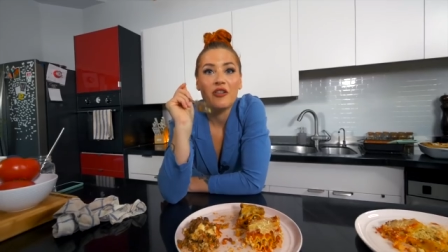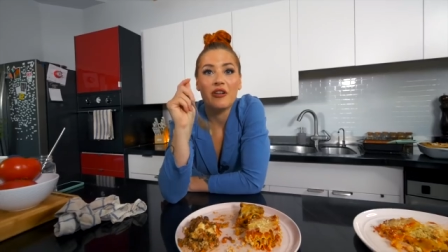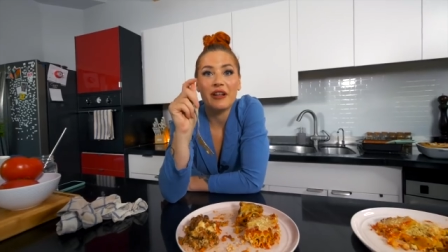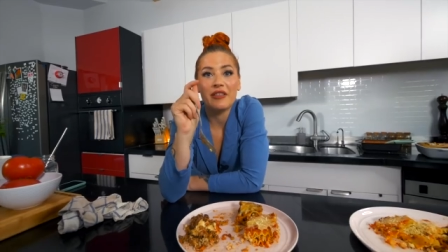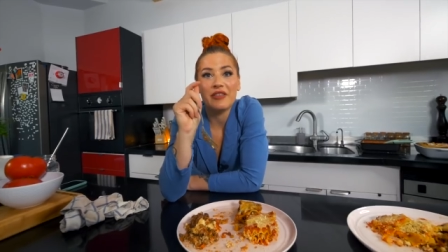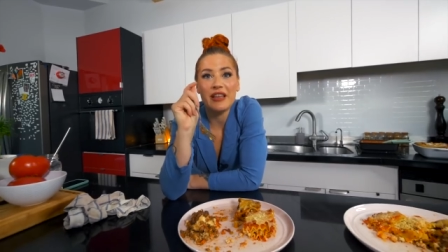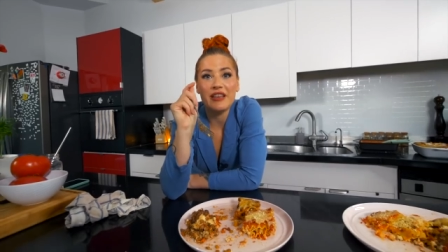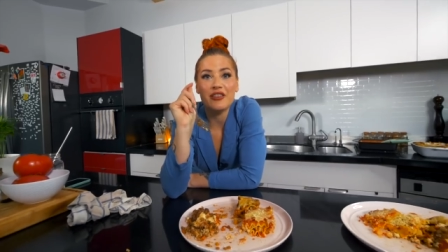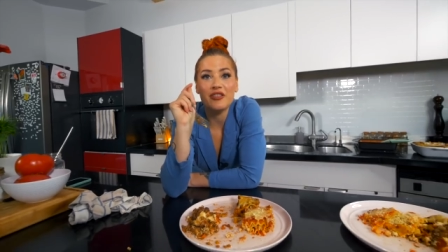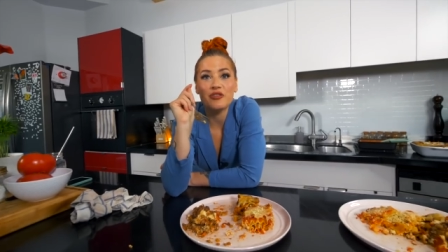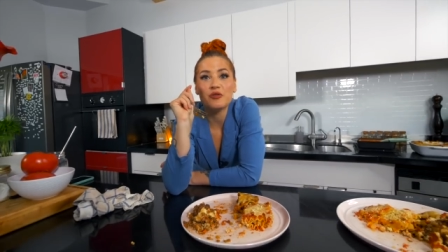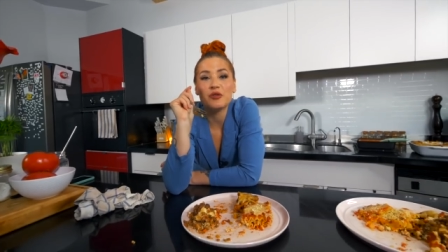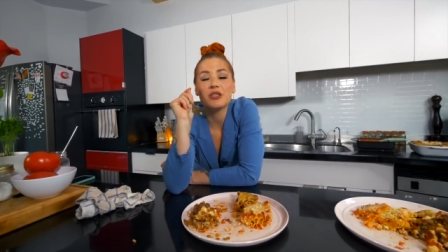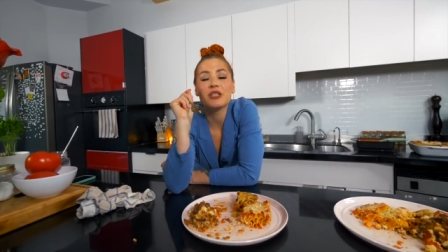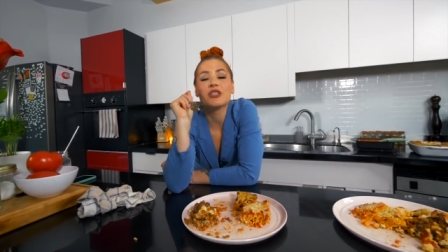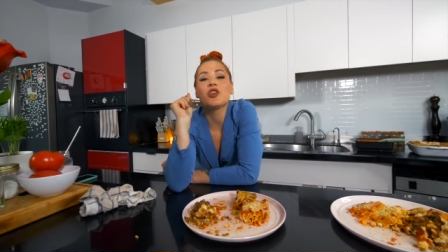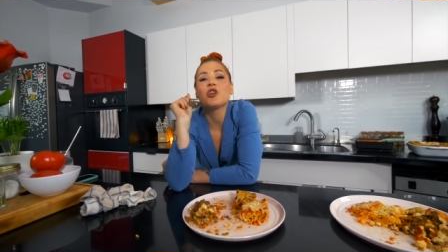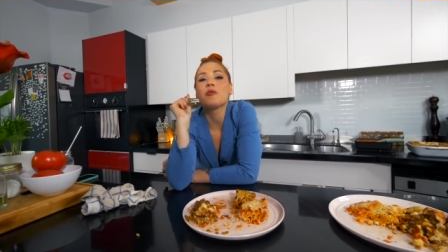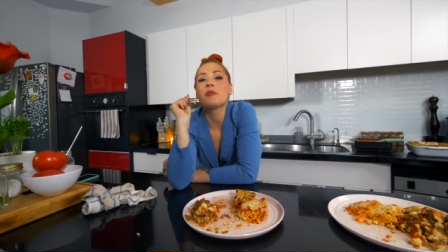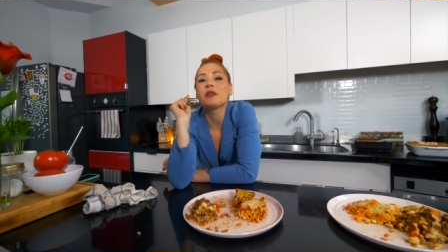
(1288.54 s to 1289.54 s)
All right, thank you
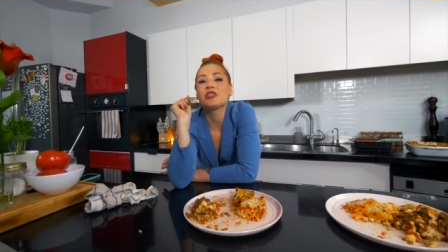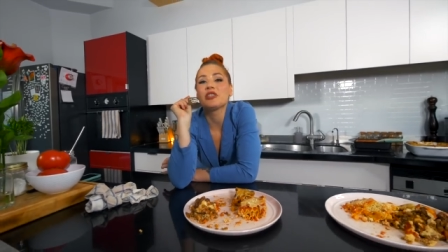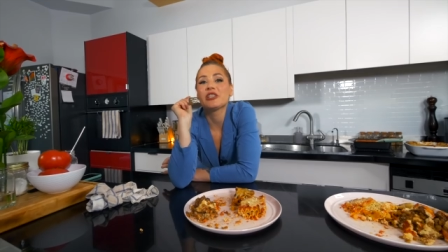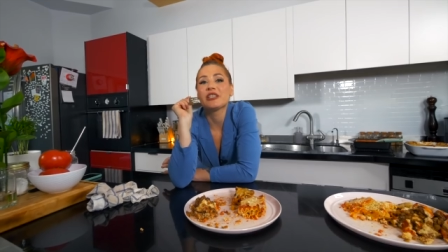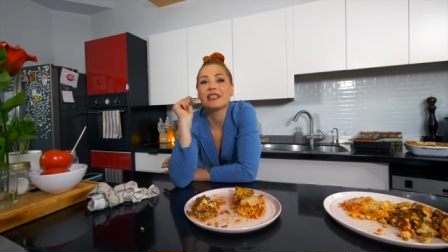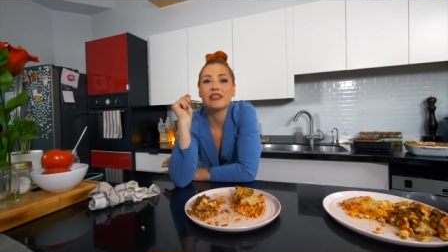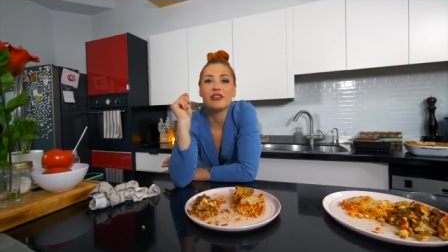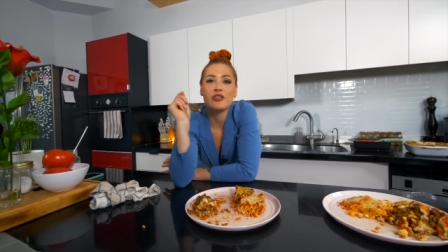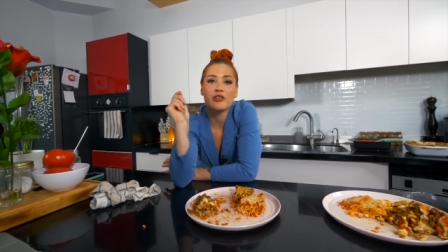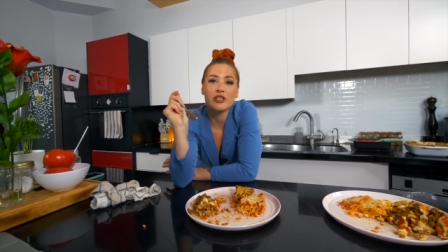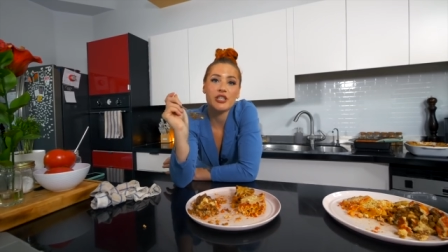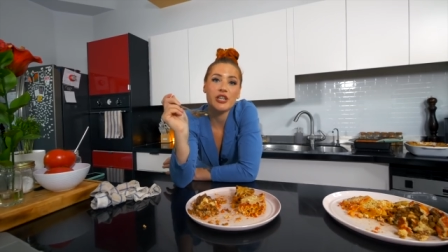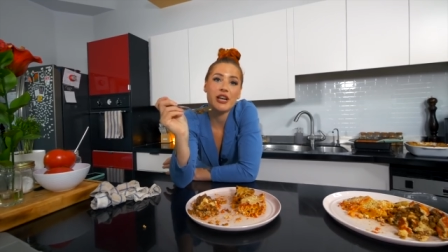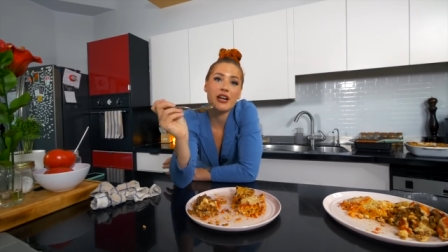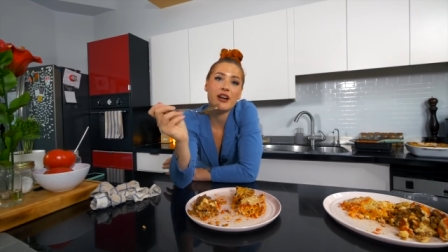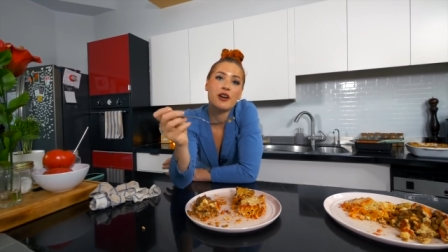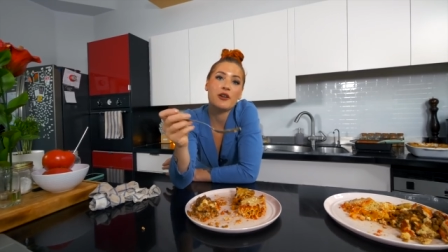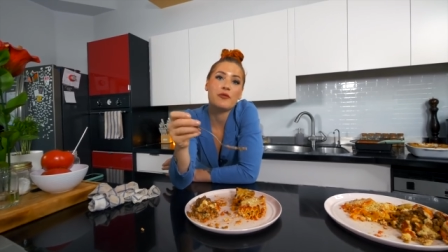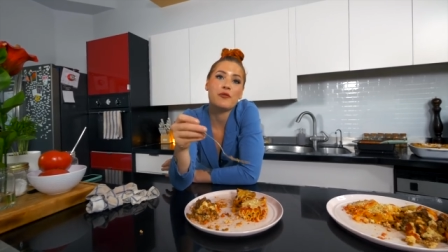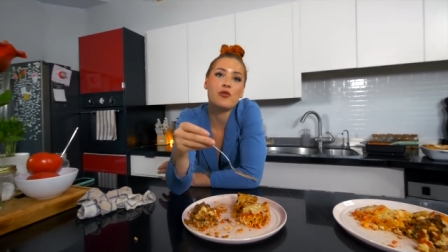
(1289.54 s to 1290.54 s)
so much to
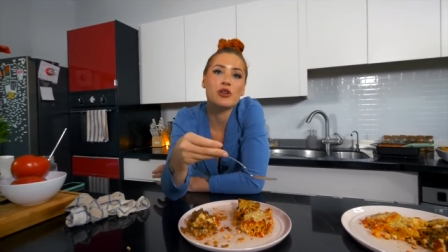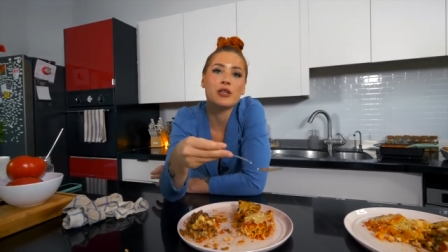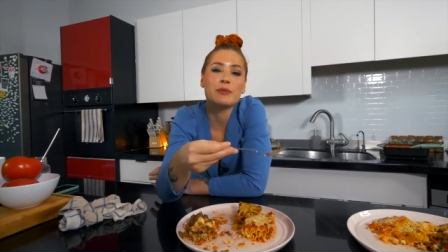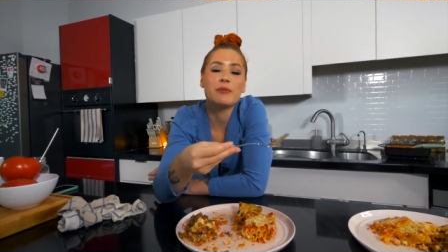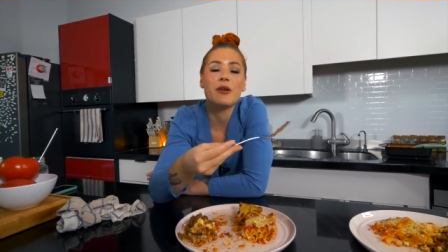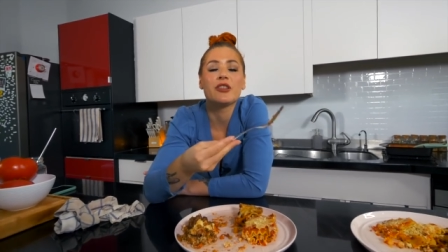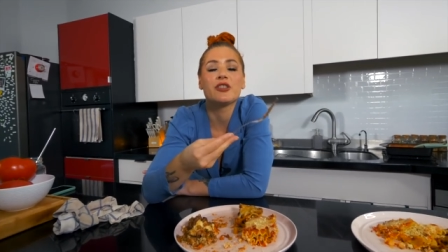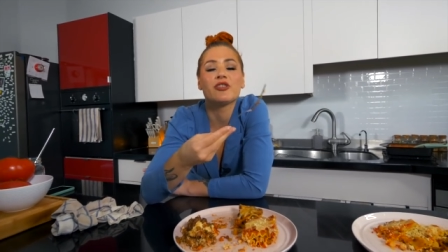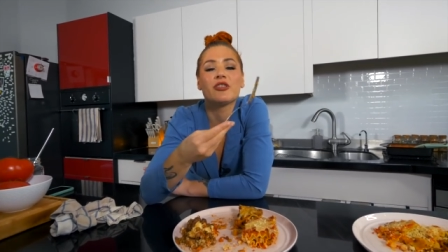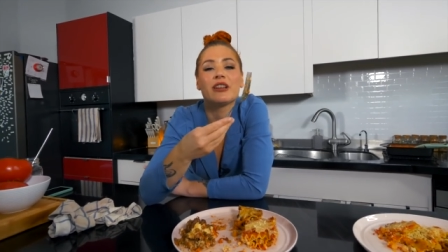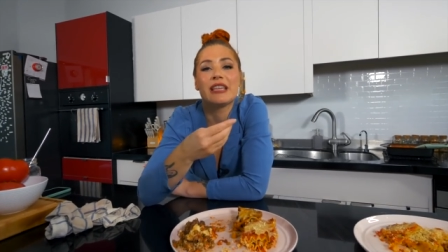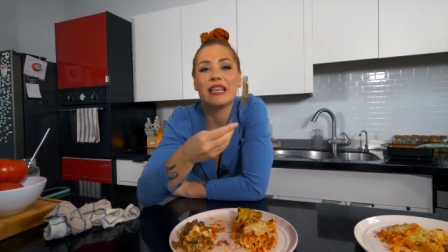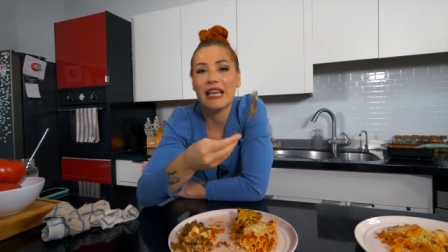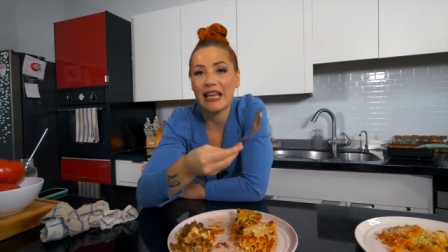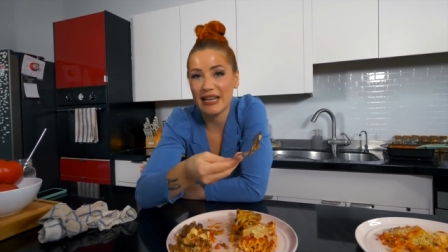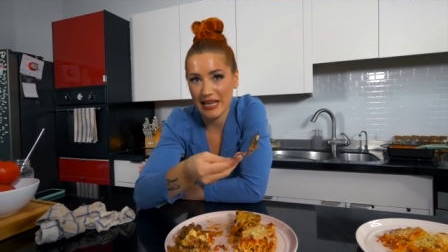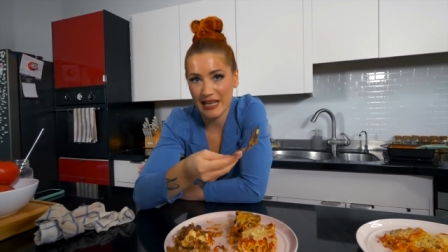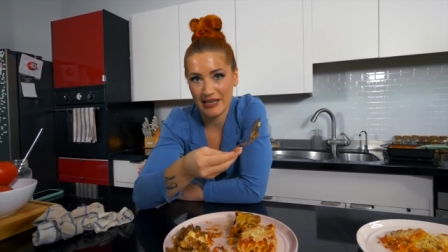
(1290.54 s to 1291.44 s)
Skillshare for sponsoring yet